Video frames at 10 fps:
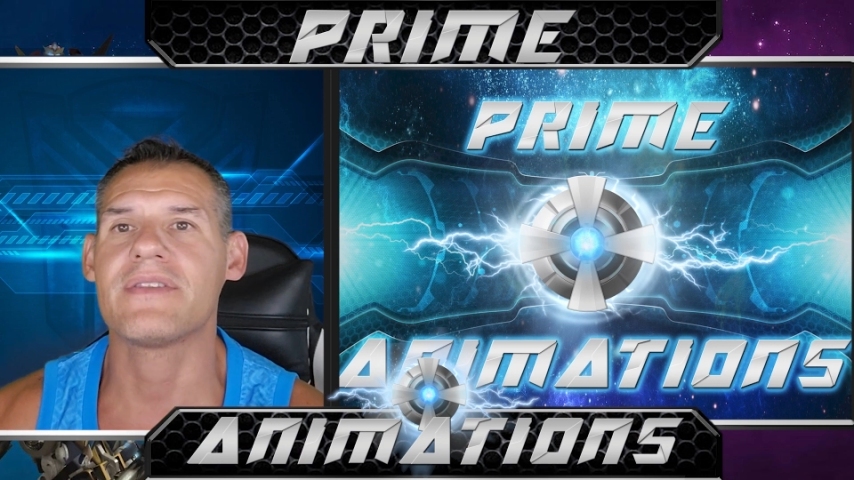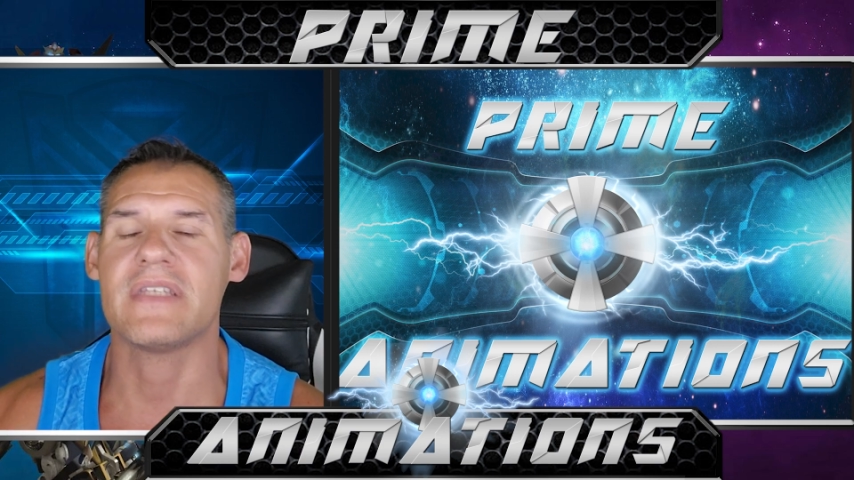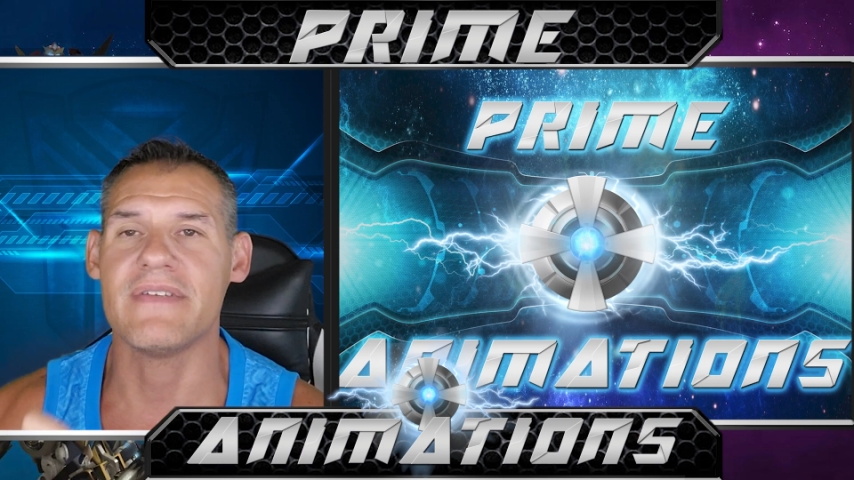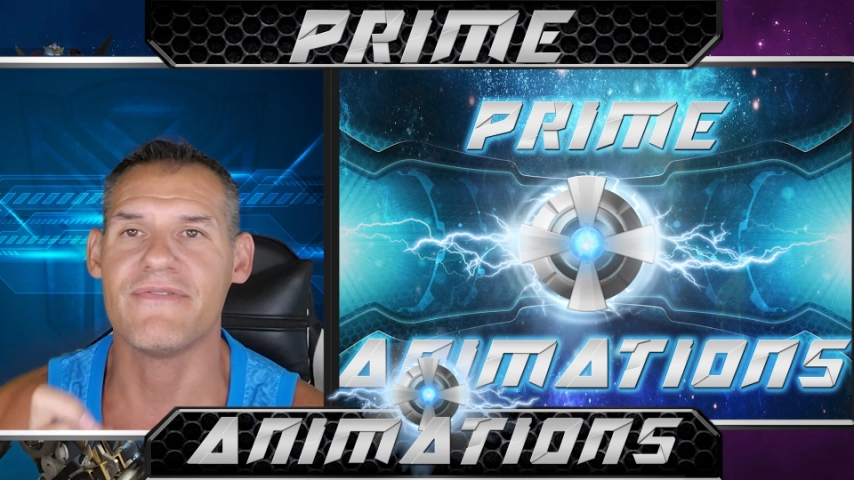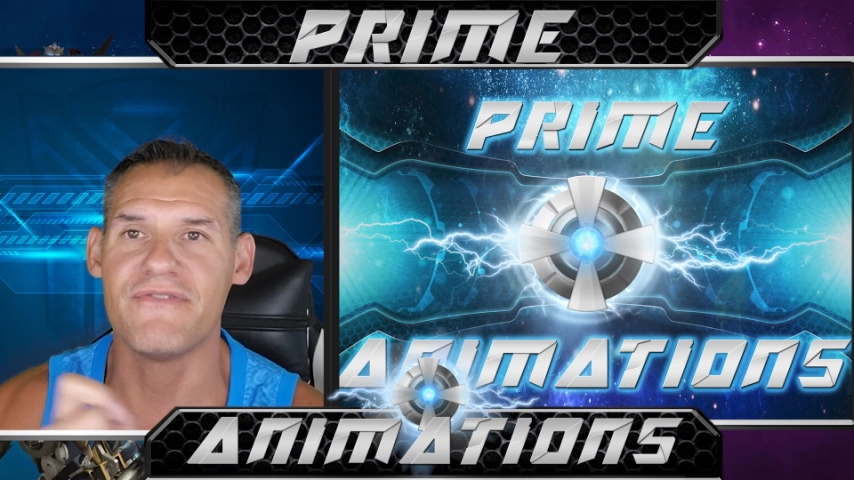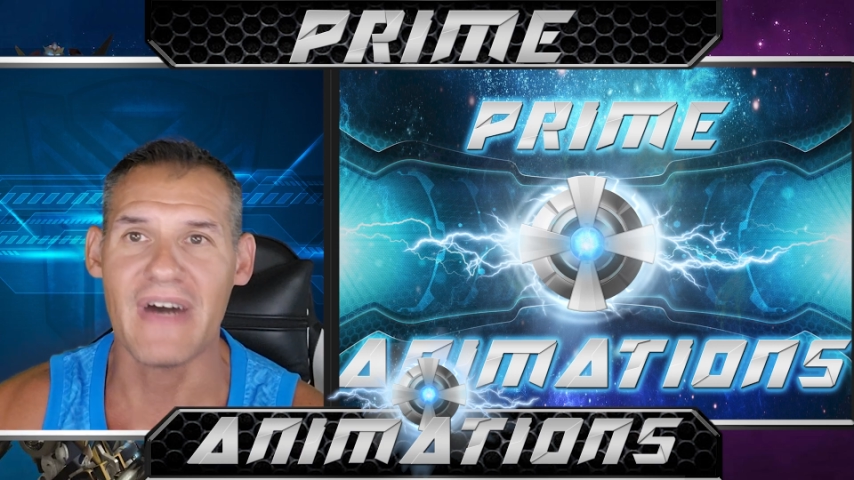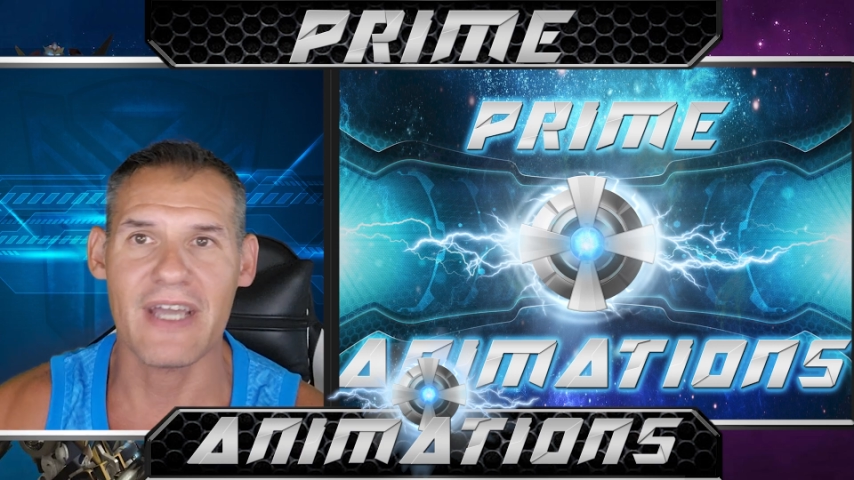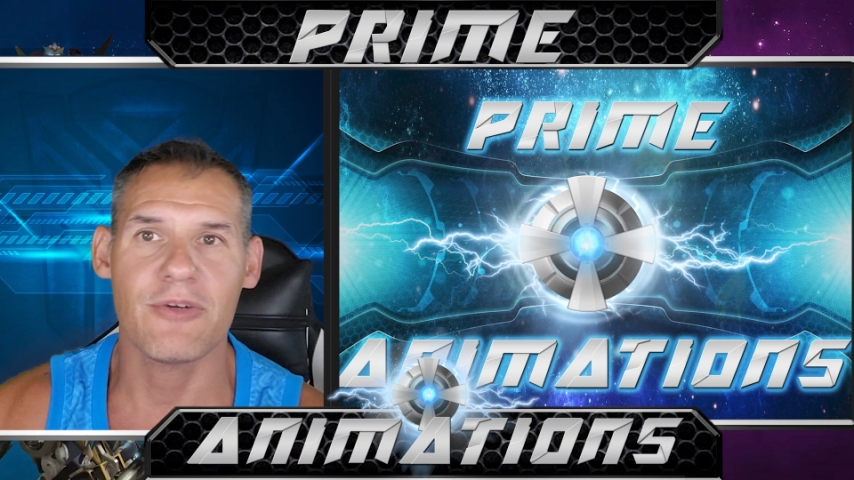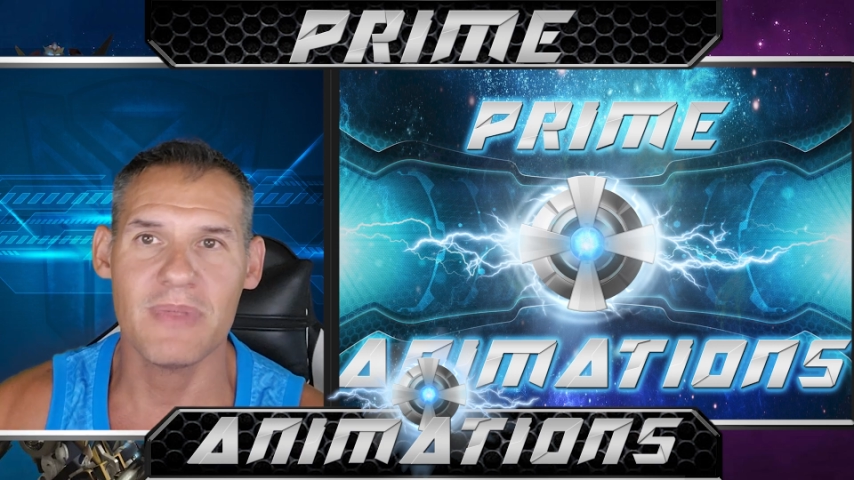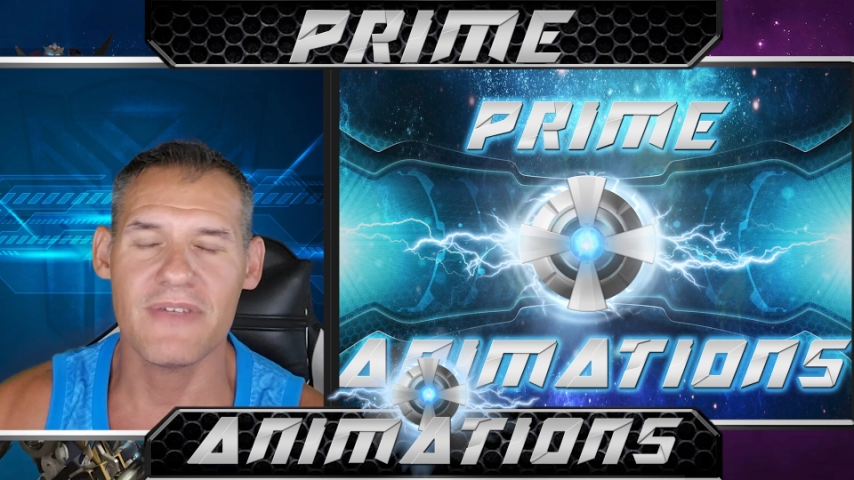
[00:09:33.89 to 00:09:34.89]
out the
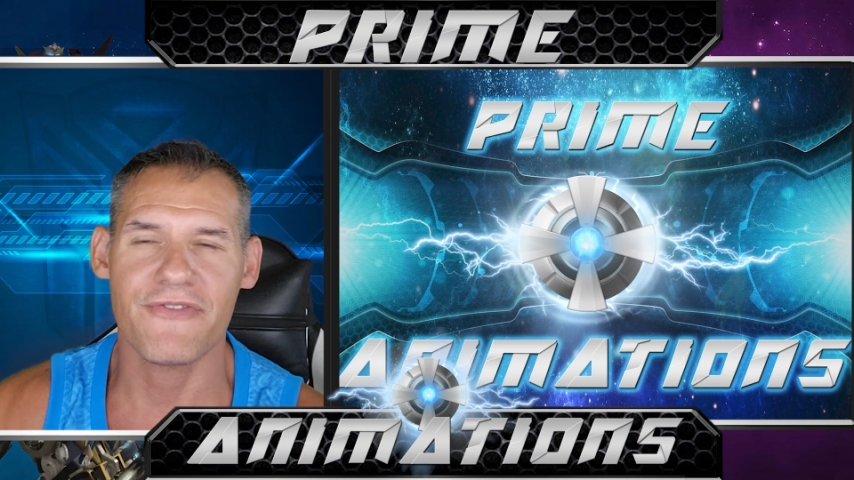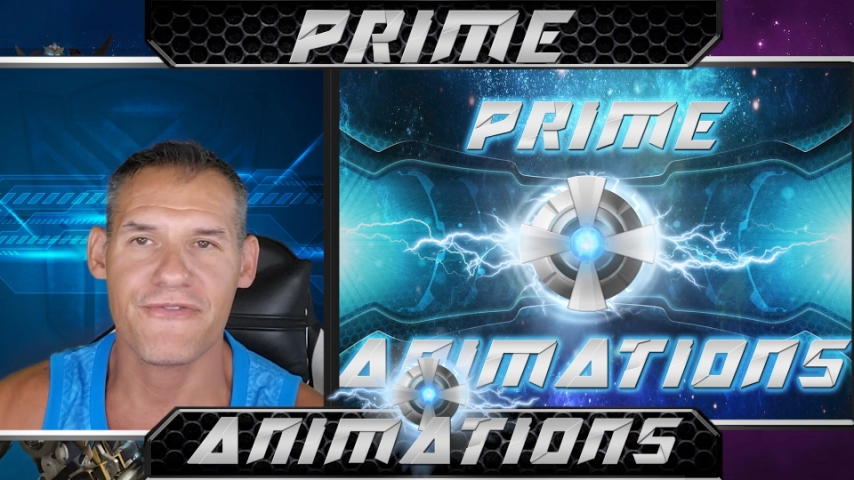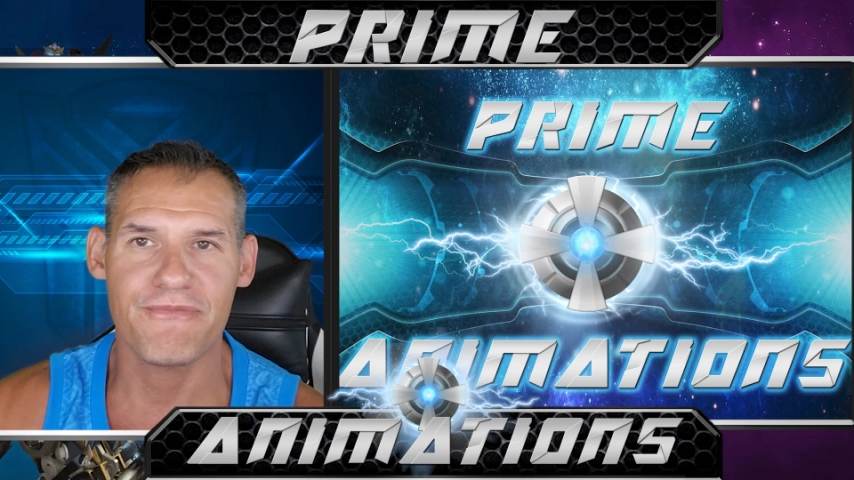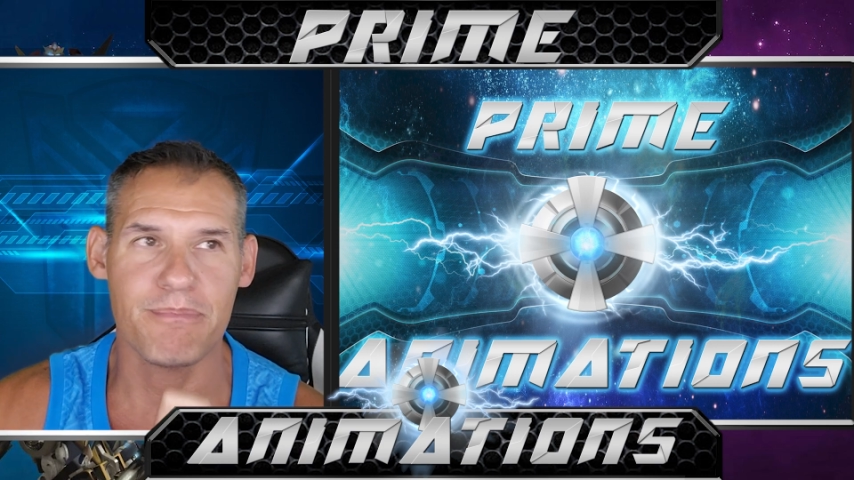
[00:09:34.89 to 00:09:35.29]
environment